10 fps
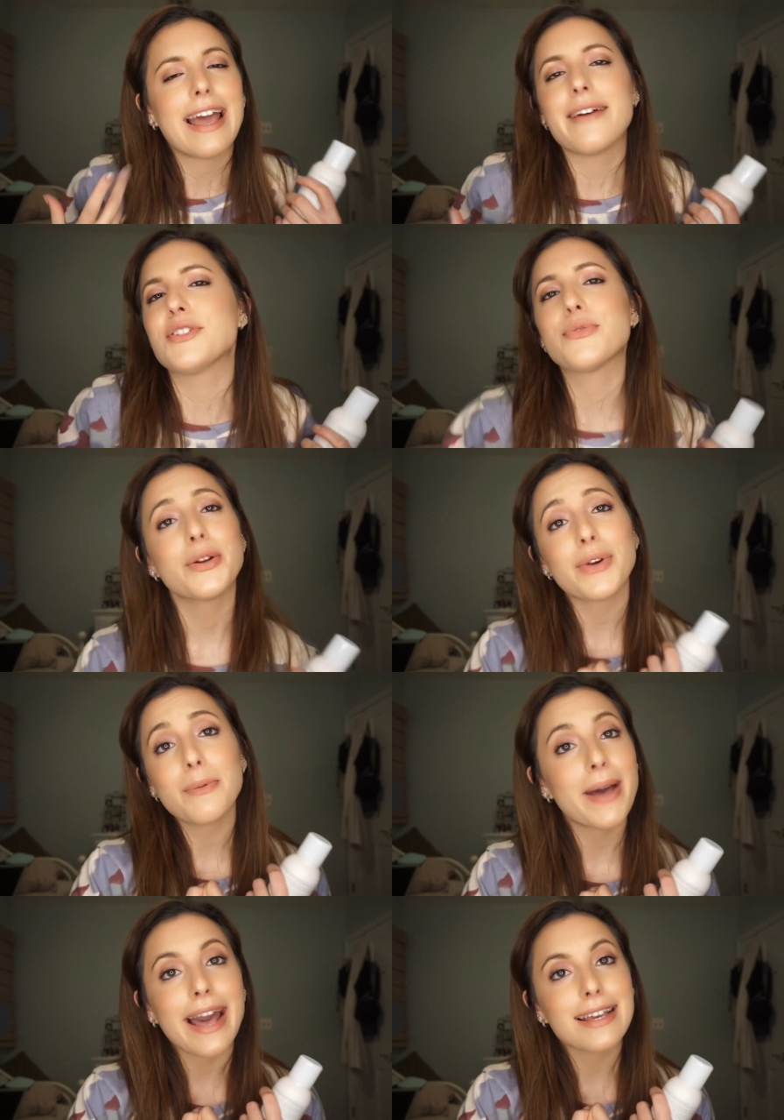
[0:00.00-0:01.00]
I have to run right
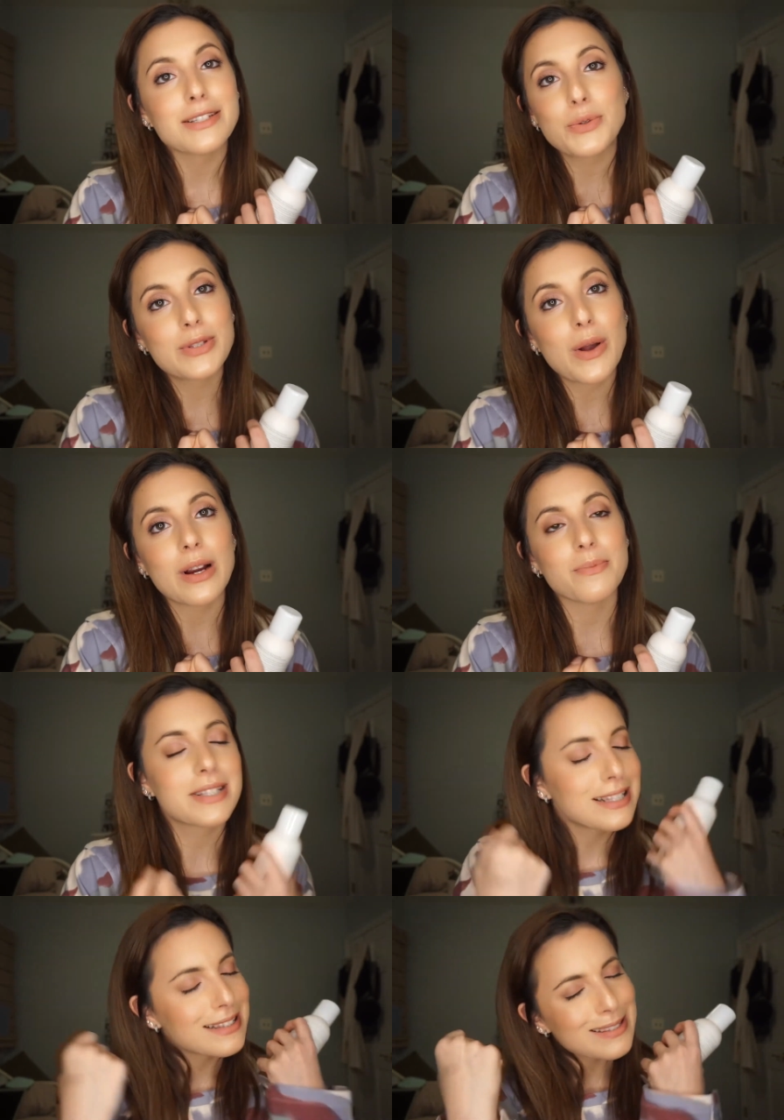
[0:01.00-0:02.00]
back into his arms.
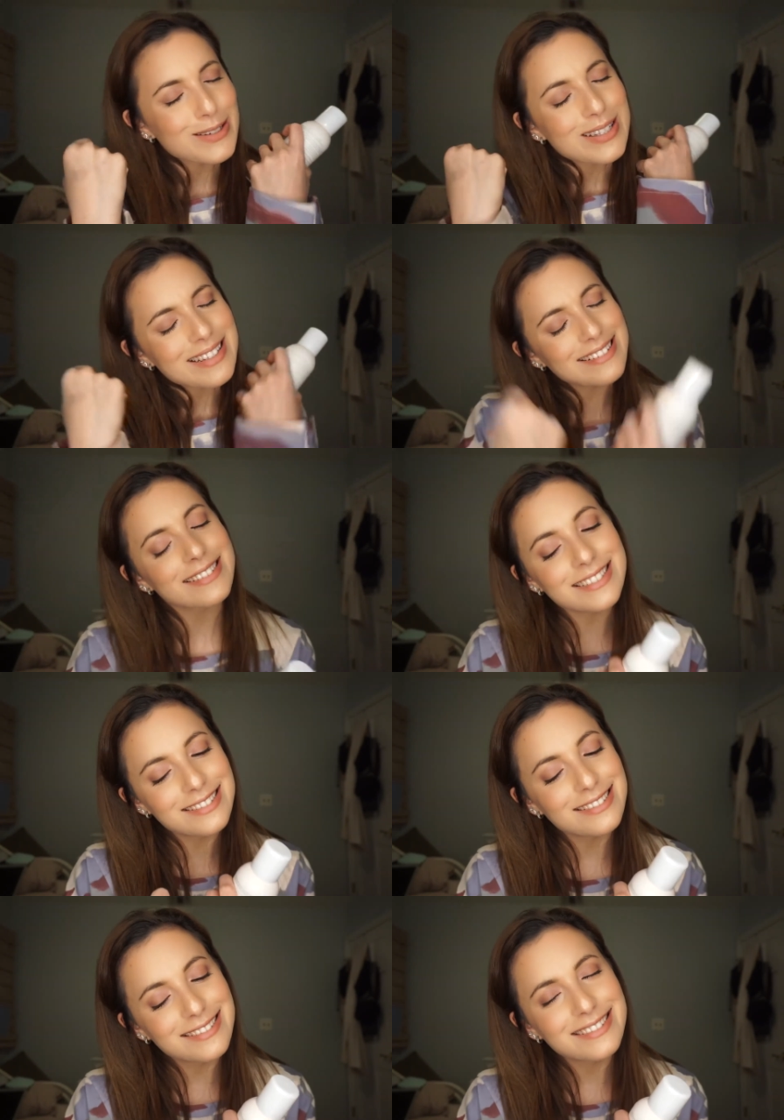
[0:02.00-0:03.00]
It's just
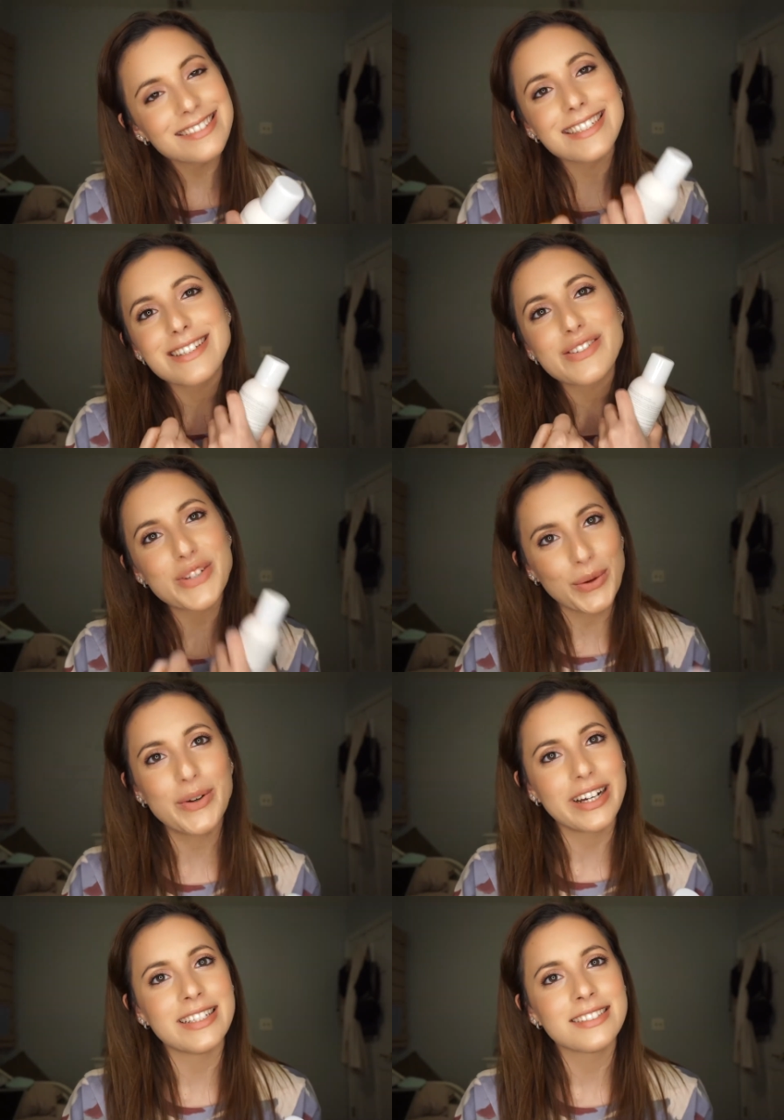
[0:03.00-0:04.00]
it's too
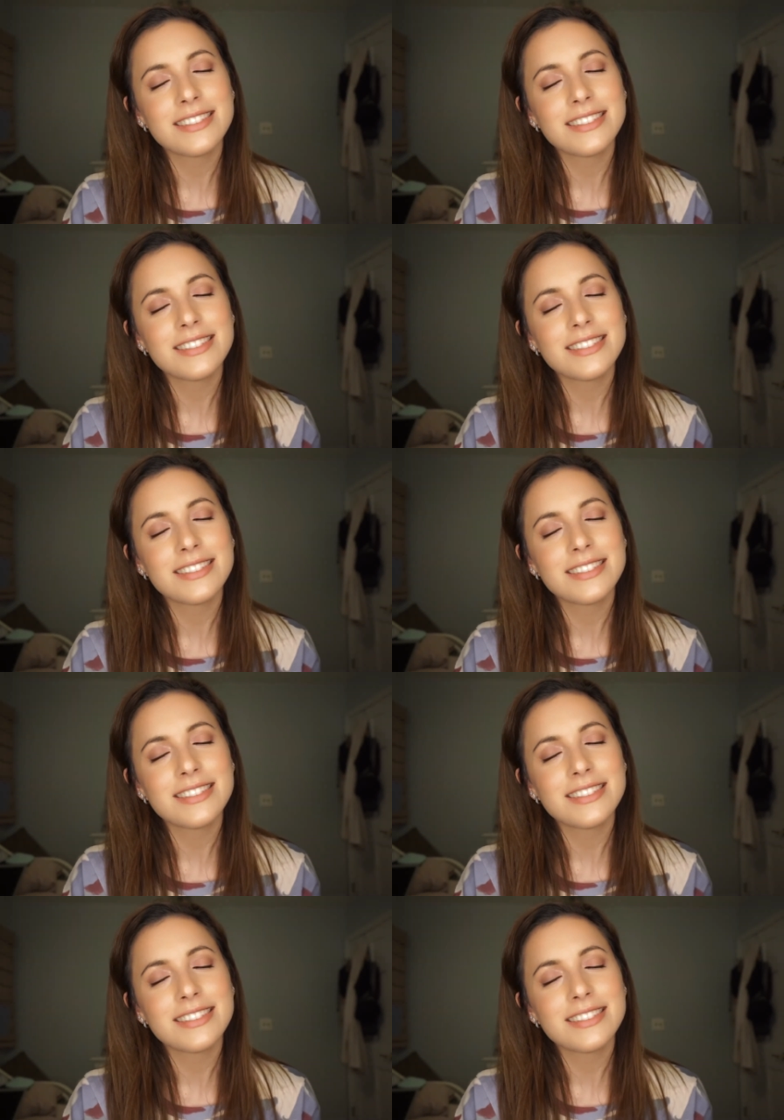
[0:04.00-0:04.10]
good.